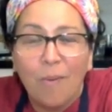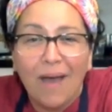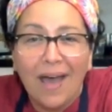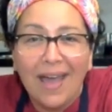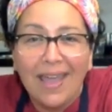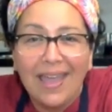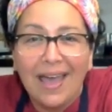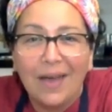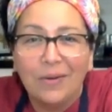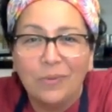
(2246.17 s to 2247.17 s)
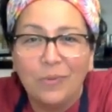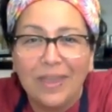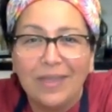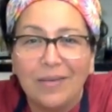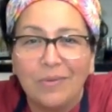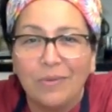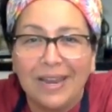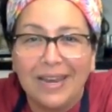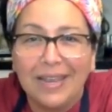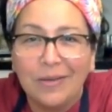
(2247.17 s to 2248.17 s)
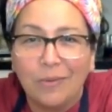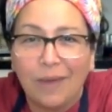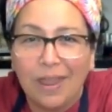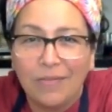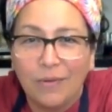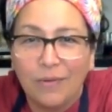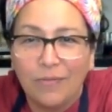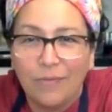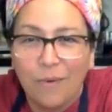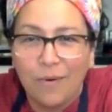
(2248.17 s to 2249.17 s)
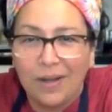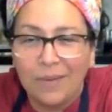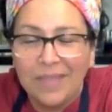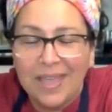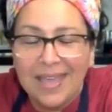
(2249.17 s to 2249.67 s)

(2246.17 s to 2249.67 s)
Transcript: why are we really grateful for?